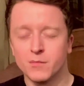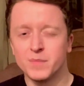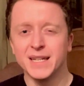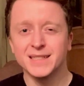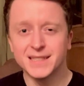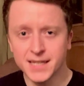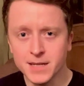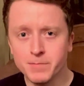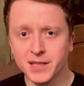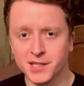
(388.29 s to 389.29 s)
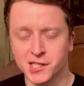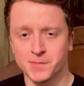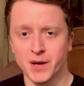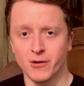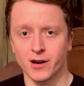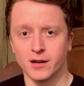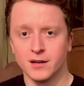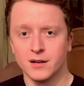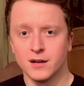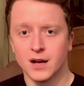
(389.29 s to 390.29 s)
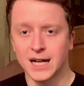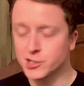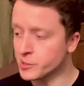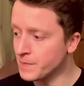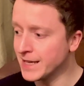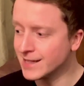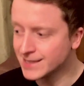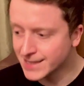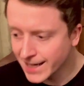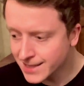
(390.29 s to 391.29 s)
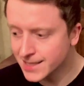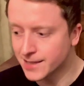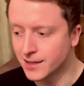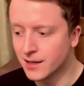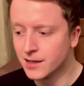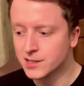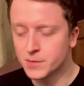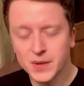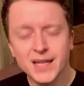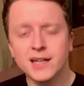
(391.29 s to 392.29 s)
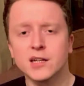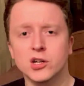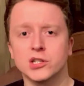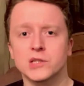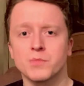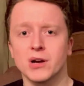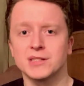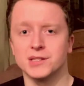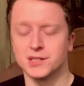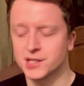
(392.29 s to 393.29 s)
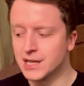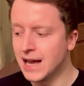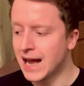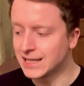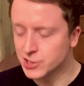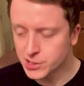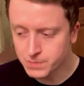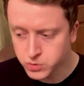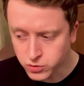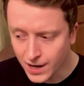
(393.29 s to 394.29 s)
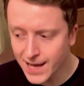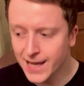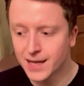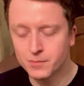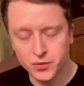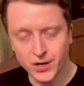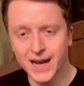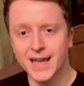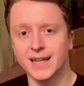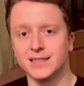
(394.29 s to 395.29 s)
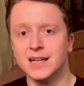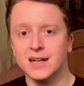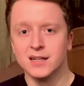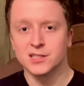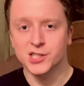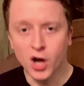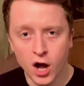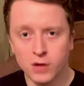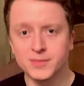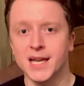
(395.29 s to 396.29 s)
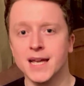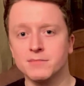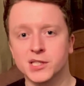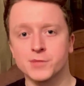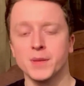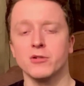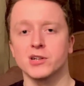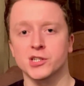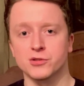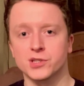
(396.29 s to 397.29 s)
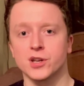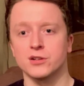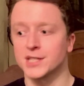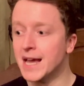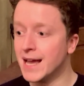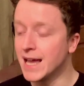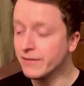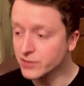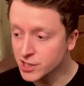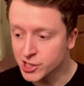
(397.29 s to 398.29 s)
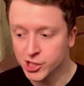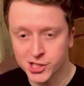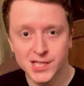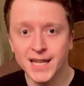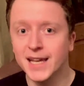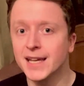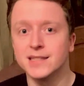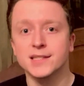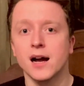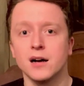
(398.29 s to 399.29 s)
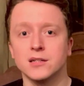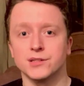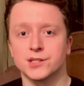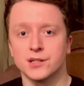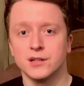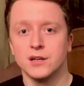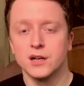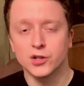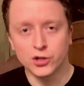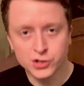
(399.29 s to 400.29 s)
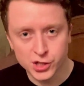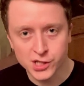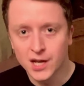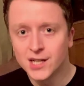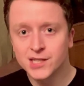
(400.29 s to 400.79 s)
being deep in the Spirit, and just being addicted to being in God's presence, and just praying and praying, and psalms, hymns, spiritual songs, even just singing in tongues. God just